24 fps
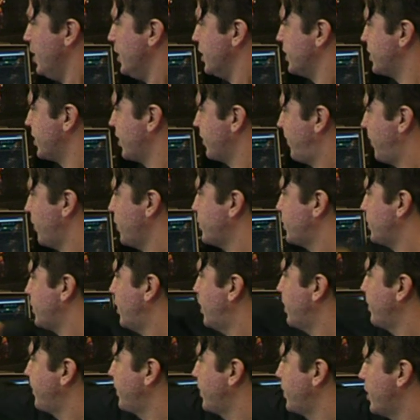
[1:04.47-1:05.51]
So first
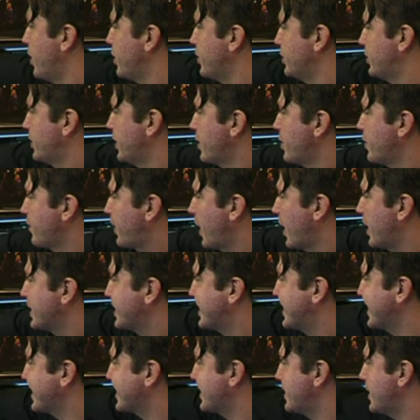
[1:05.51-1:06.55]
off, you notice that you've got
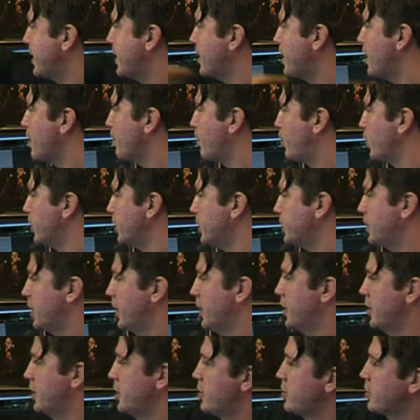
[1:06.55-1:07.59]
16 inputs.
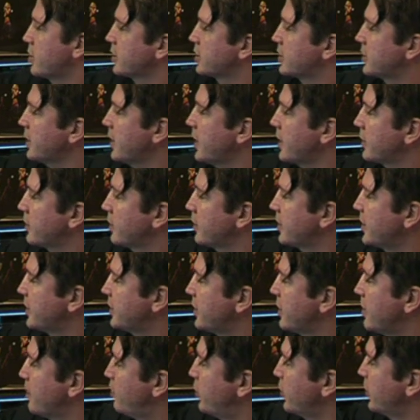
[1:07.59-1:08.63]
You can select on
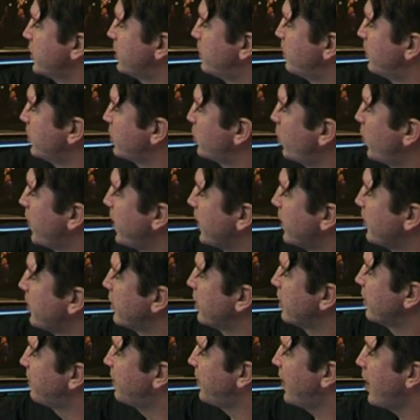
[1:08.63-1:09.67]
these inputs between
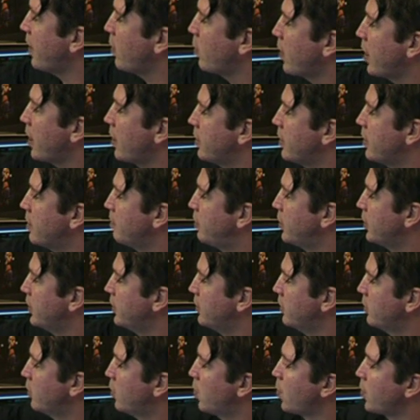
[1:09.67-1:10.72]
the FireWire input
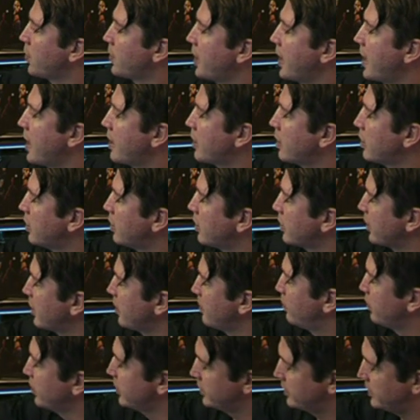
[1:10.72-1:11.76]
or the analog
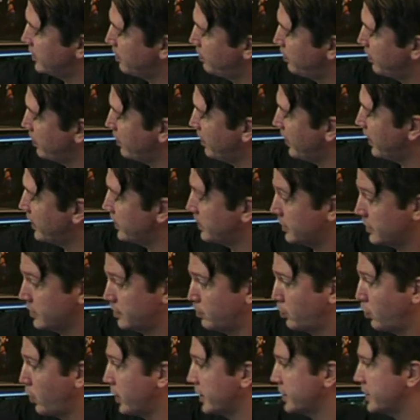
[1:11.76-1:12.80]
input simply by just
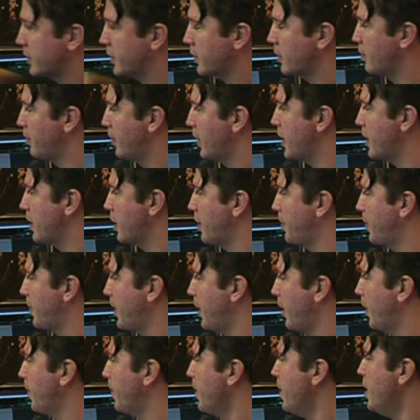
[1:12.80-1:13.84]
pressing the button up
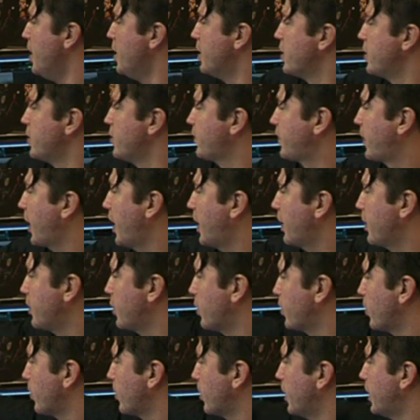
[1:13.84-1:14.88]
there. You've got
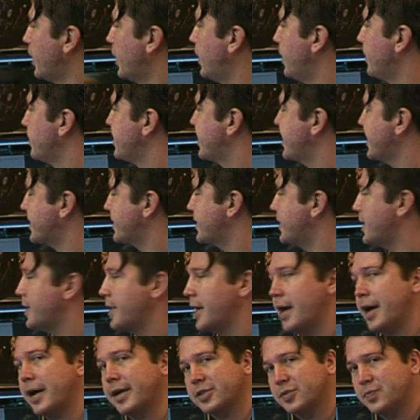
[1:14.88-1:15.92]
your 16
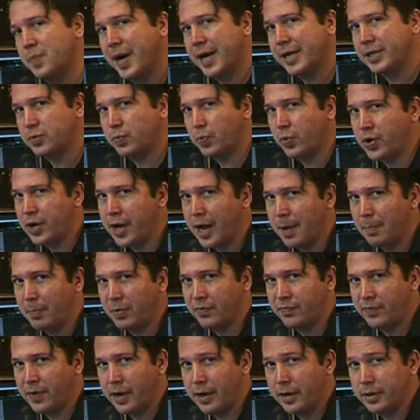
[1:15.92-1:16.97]
X Max
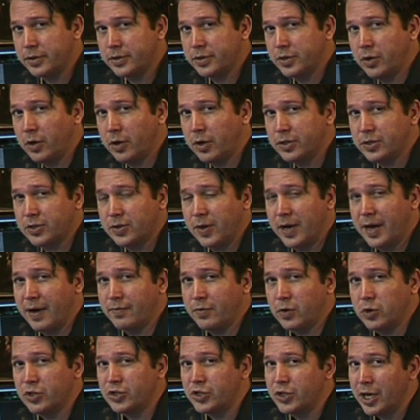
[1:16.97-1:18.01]
preamplifiers. You also
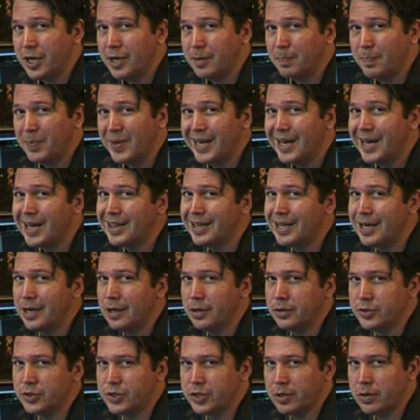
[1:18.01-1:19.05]
have your Jet
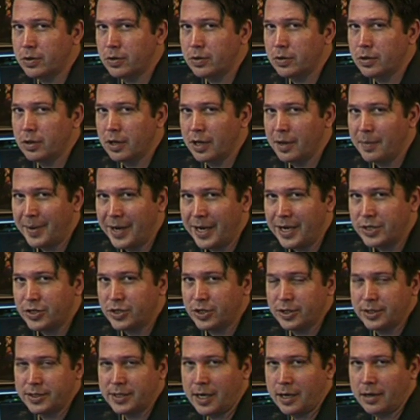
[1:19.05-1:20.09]
PLL, jitter
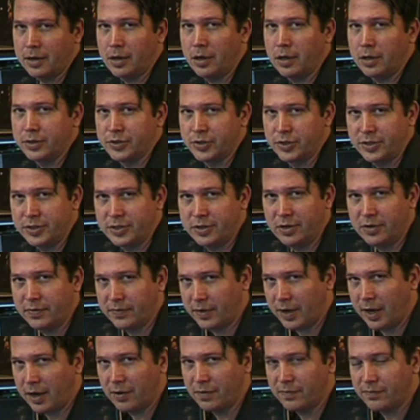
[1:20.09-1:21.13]
elimination technology. So
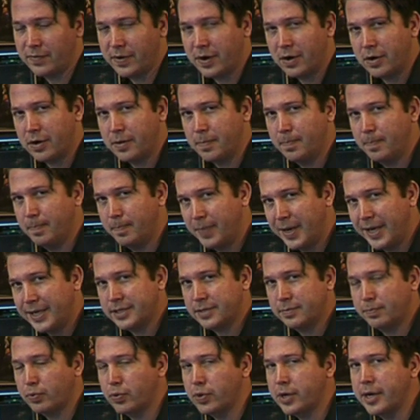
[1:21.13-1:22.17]
you've got our very
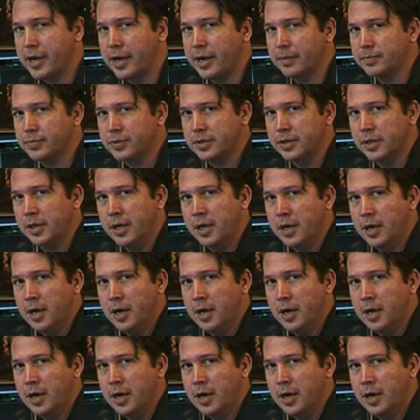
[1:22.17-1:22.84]
best preamps